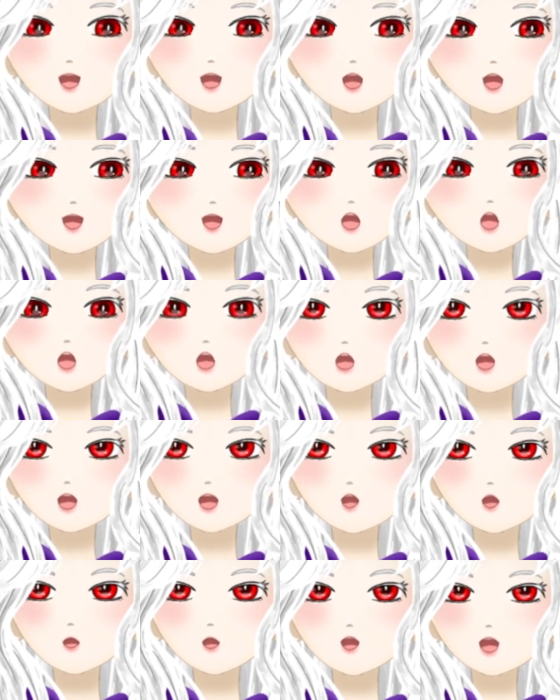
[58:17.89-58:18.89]
That's just how
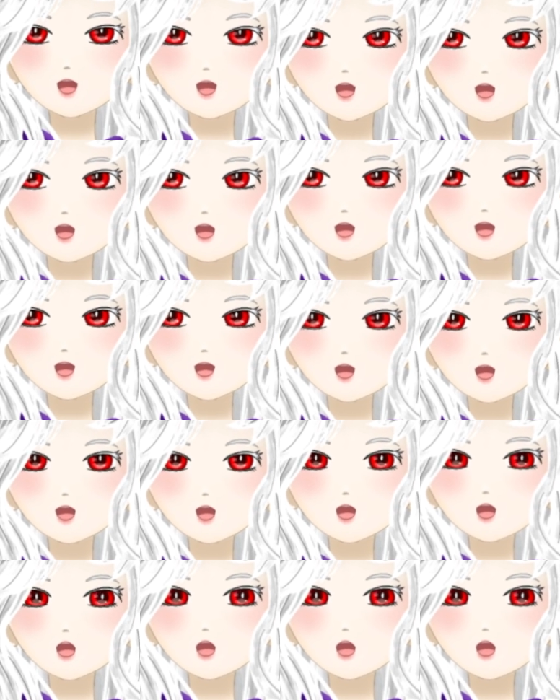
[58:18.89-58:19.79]
Reddit is, isn't it?